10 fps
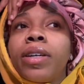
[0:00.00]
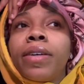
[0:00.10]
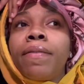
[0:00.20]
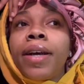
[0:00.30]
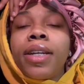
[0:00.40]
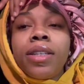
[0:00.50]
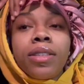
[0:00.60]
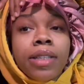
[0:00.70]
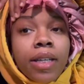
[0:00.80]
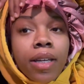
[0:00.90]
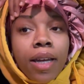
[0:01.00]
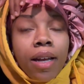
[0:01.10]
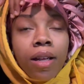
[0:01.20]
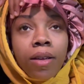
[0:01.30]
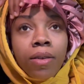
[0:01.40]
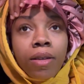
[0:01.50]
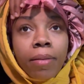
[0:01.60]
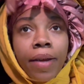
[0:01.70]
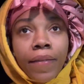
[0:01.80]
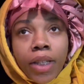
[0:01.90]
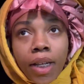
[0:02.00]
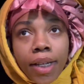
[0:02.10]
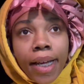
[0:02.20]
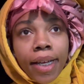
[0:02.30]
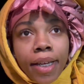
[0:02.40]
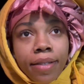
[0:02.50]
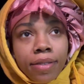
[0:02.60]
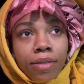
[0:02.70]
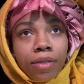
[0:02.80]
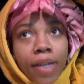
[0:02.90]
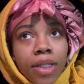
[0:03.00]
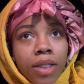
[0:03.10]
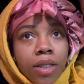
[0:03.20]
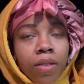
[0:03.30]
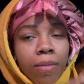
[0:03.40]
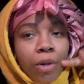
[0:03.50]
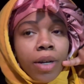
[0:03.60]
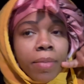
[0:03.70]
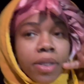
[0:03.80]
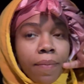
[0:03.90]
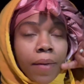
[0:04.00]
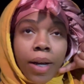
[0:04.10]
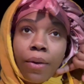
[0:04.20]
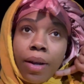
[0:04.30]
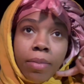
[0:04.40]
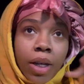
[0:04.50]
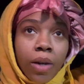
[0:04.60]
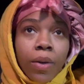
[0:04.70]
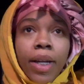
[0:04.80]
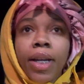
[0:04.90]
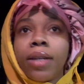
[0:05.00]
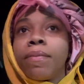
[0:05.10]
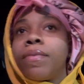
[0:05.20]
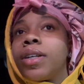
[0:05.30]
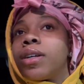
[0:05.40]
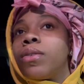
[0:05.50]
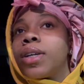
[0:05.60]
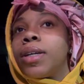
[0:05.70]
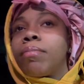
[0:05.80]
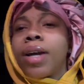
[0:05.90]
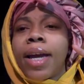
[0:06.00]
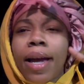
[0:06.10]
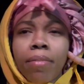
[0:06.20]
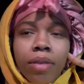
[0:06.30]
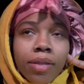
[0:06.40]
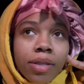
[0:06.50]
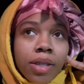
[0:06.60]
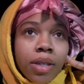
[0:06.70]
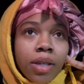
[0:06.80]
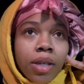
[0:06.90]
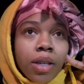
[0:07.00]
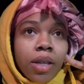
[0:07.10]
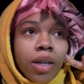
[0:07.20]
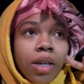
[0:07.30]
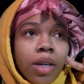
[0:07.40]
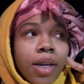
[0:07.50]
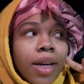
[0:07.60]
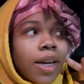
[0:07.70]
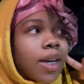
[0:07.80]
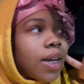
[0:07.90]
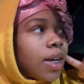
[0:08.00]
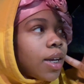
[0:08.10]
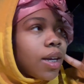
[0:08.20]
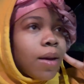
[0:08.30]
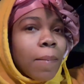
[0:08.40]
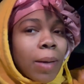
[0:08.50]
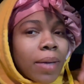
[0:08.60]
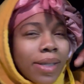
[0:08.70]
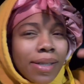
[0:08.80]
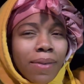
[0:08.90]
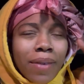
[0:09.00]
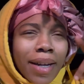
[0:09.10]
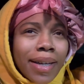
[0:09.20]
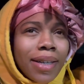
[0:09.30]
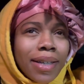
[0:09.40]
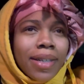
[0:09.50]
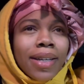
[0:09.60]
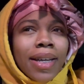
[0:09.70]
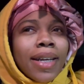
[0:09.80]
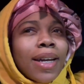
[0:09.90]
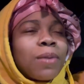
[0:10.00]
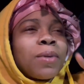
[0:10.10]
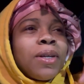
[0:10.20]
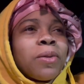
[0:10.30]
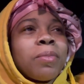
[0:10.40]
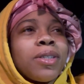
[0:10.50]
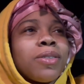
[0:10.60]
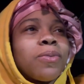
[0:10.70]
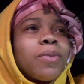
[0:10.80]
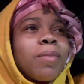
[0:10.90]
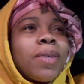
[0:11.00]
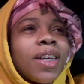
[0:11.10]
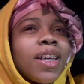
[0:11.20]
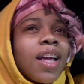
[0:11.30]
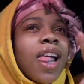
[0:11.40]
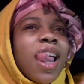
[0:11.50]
If I didn't tell y'all, everything got canceled, so I just ordered me some fire crab to go in. I'm finna go get my eyebrows done. And yeah, I'm by myself like any other day. I don't need no bitch with me.